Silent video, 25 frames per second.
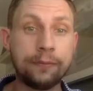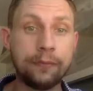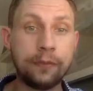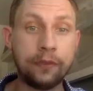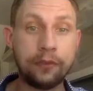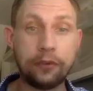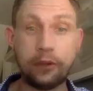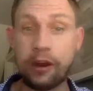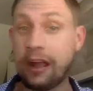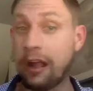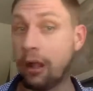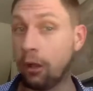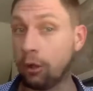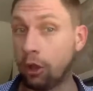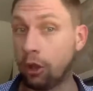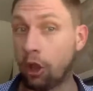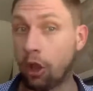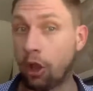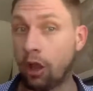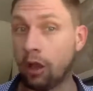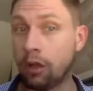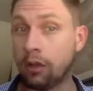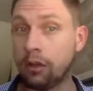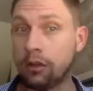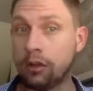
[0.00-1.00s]
For how
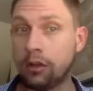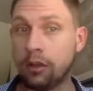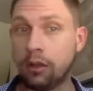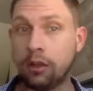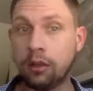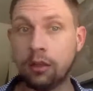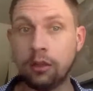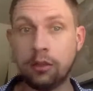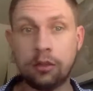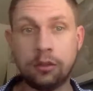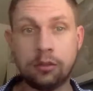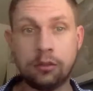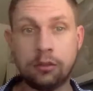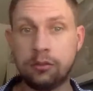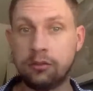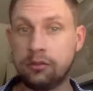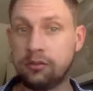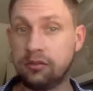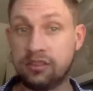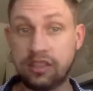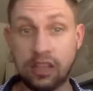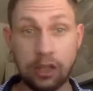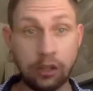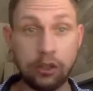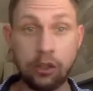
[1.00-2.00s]
long?
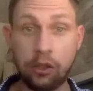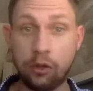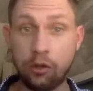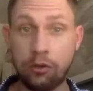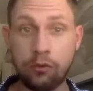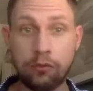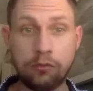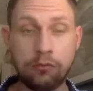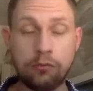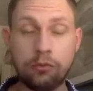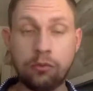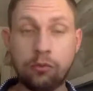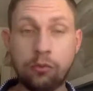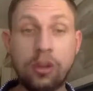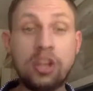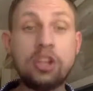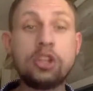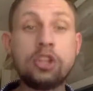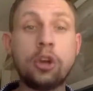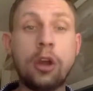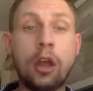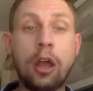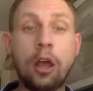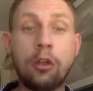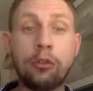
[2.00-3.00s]
Until you reach
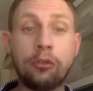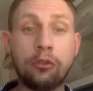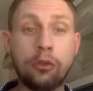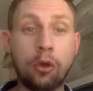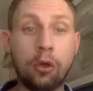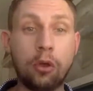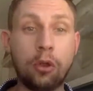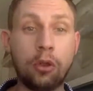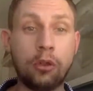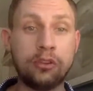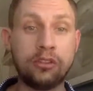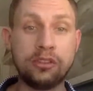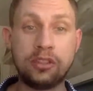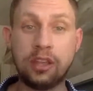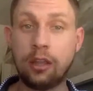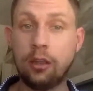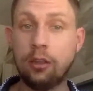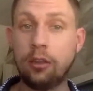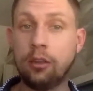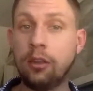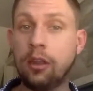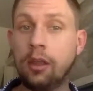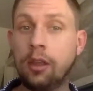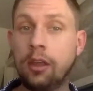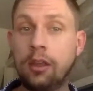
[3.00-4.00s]
your health goal,
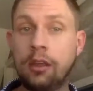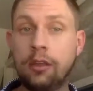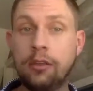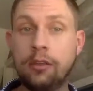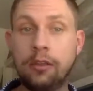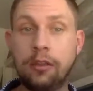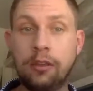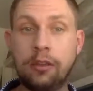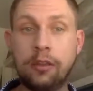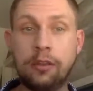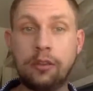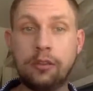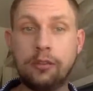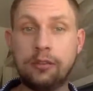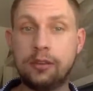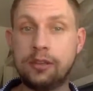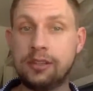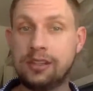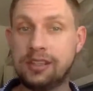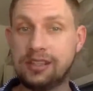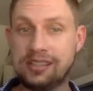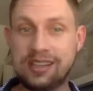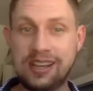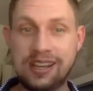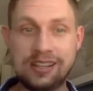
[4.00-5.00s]
until the
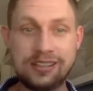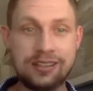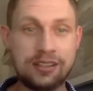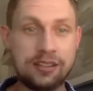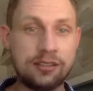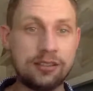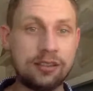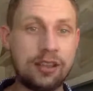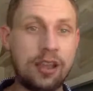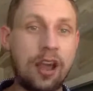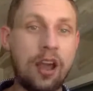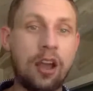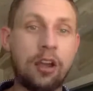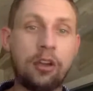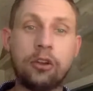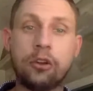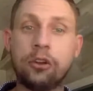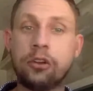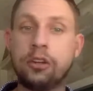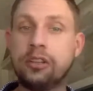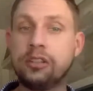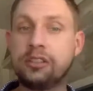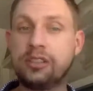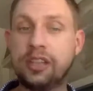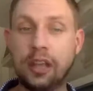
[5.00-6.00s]
disease is
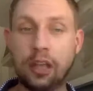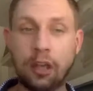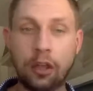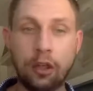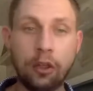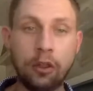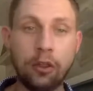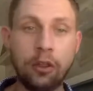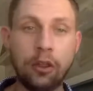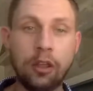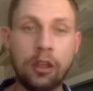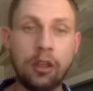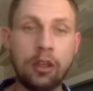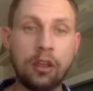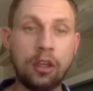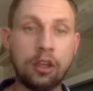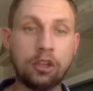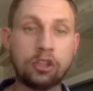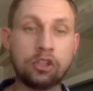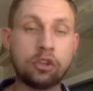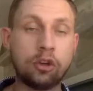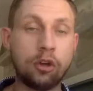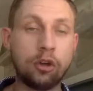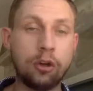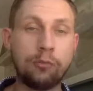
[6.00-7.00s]
conquered, until a
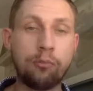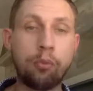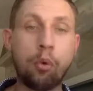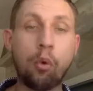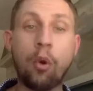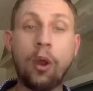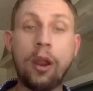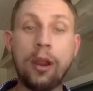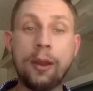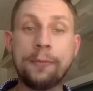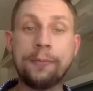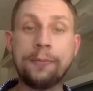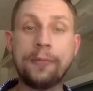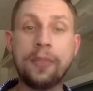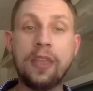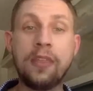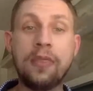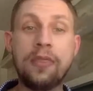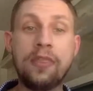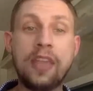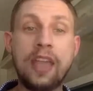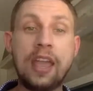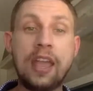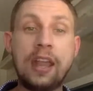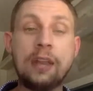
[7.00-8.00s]
certain point.
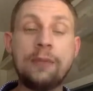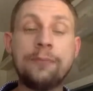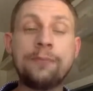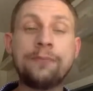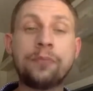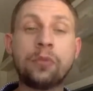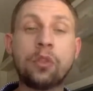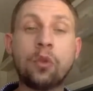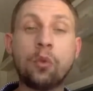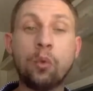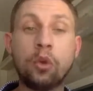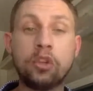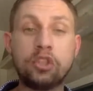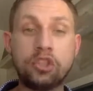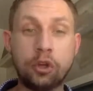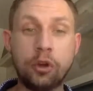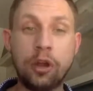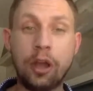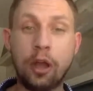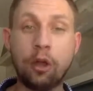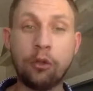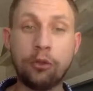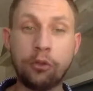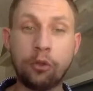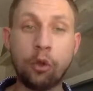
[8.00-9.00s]
And then once your
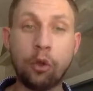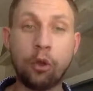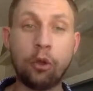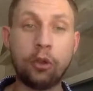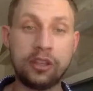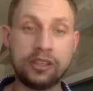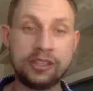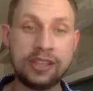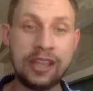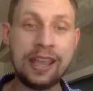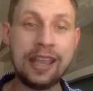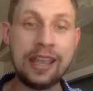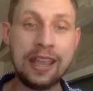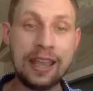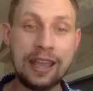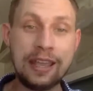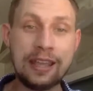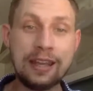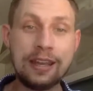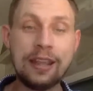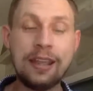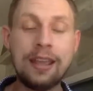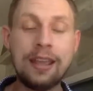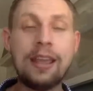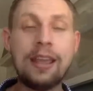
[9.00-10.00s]
health goal is
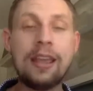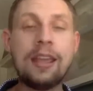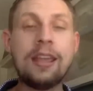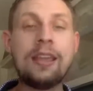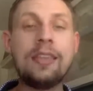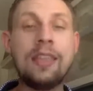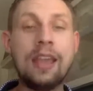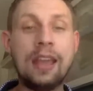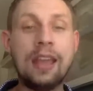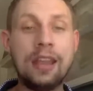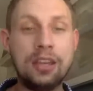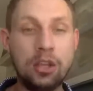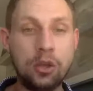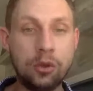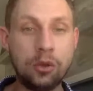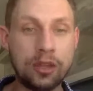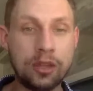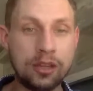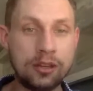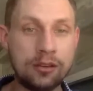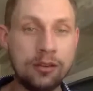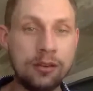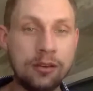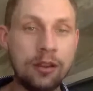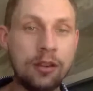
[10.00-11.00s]
hit, then you
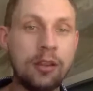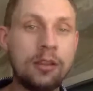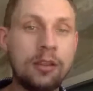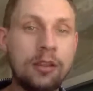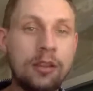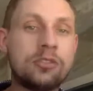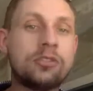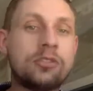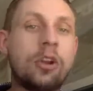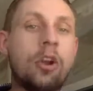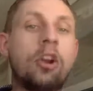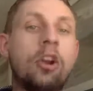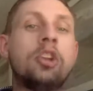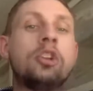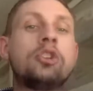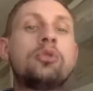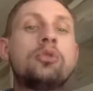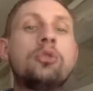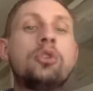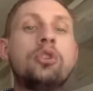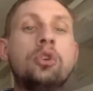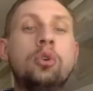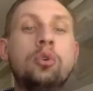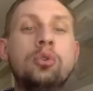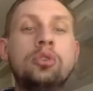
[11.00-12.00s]
can start
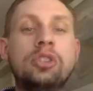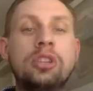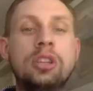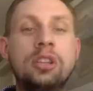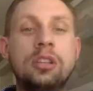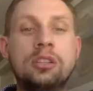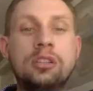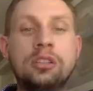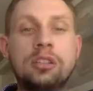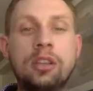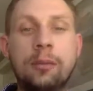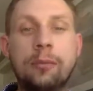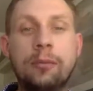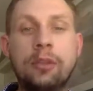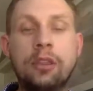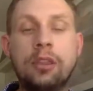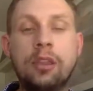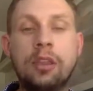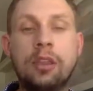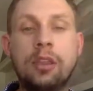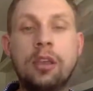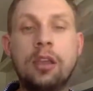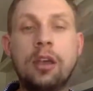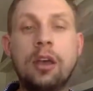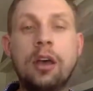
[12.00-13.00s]
introducing some of
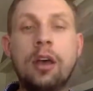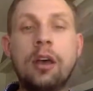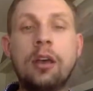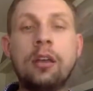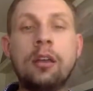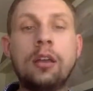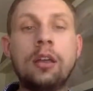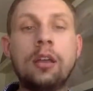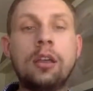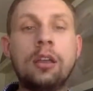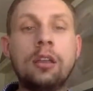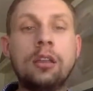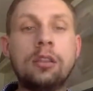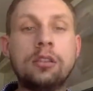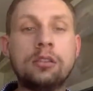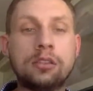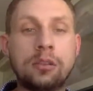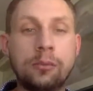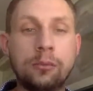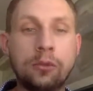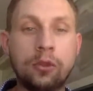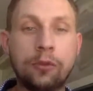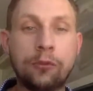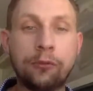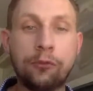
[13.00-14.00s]

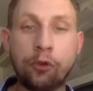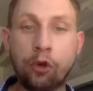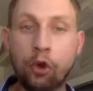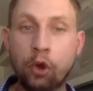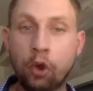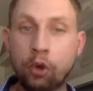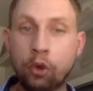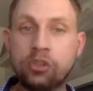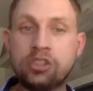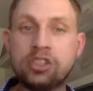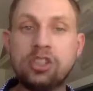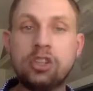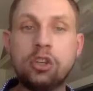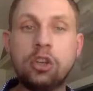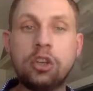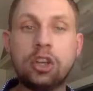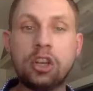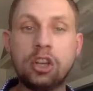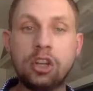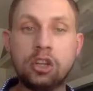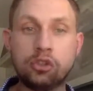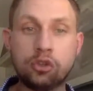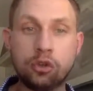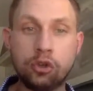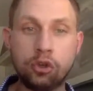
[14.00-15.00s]
the fruits, and you
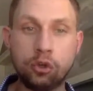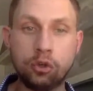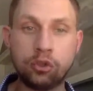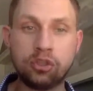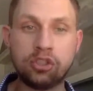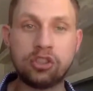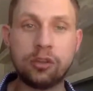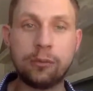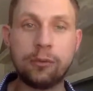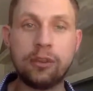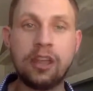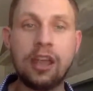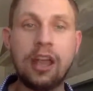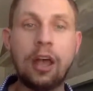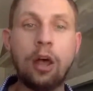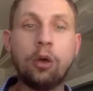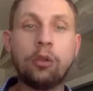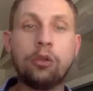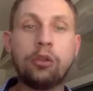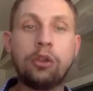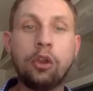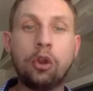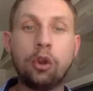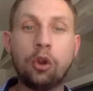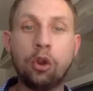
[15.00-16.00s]
can introduce some of the
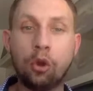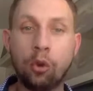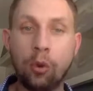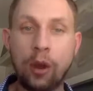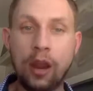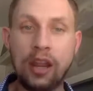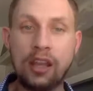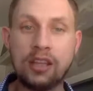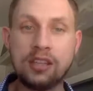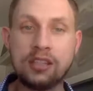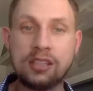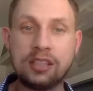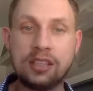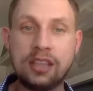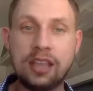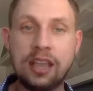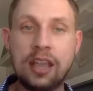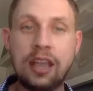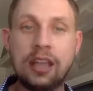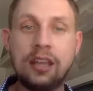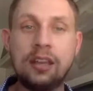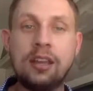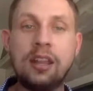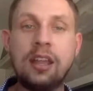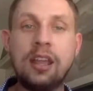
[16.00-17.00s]
healthier grains
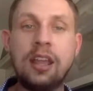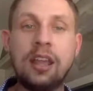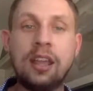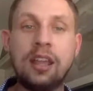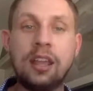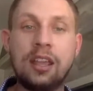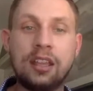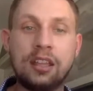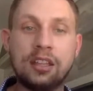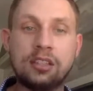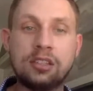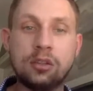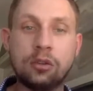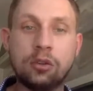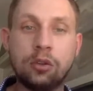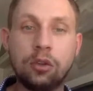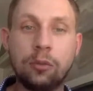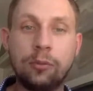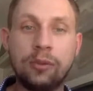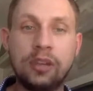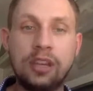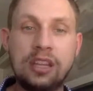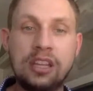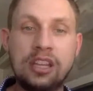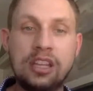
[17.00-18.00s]
again. It gets a little
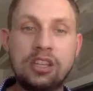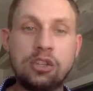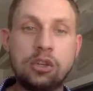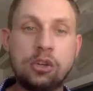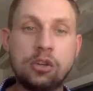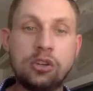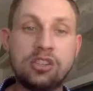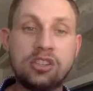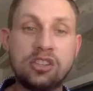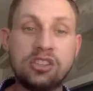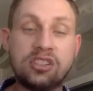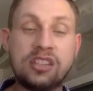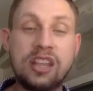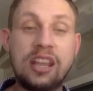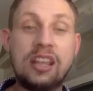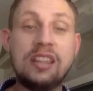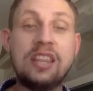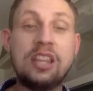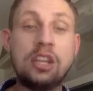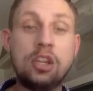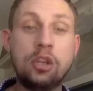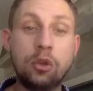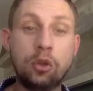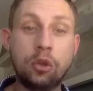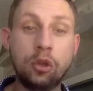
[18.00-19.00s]
bit easier to sustain.
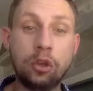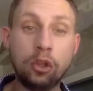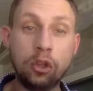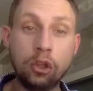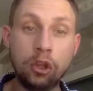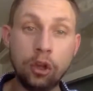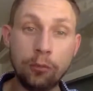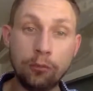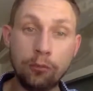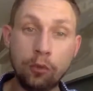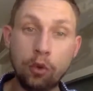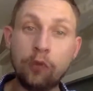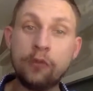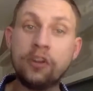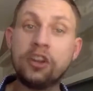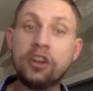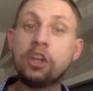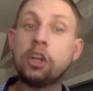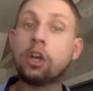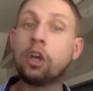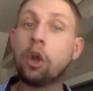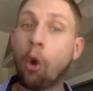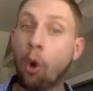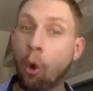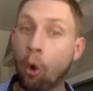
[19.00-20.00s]
Then you move
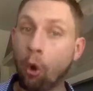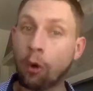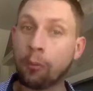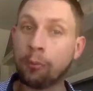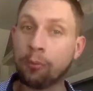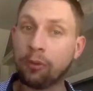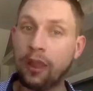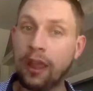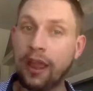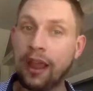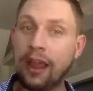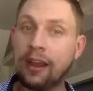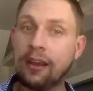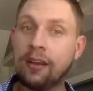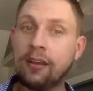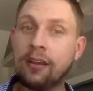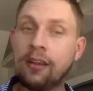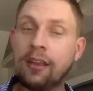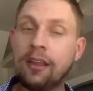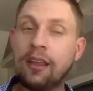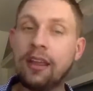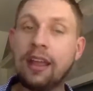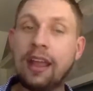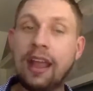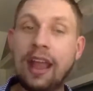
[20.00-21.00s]
into core plan
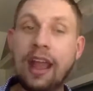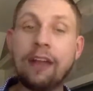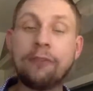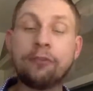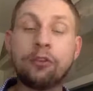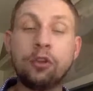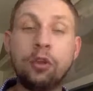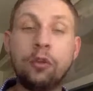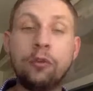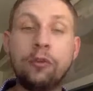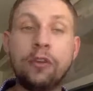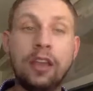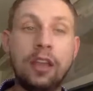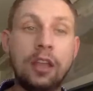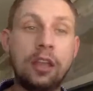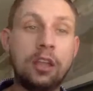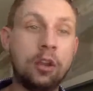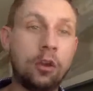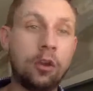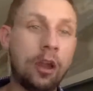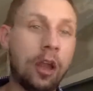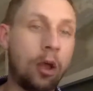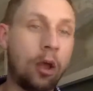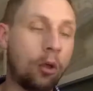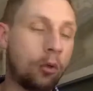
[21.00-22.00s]
after you've hit
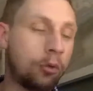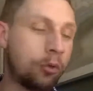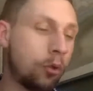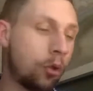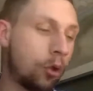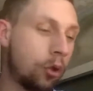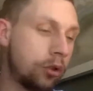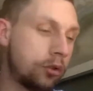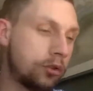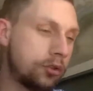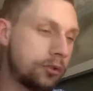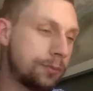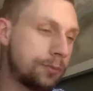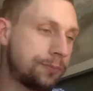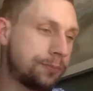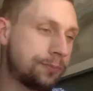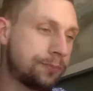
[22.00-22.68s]
your health goals.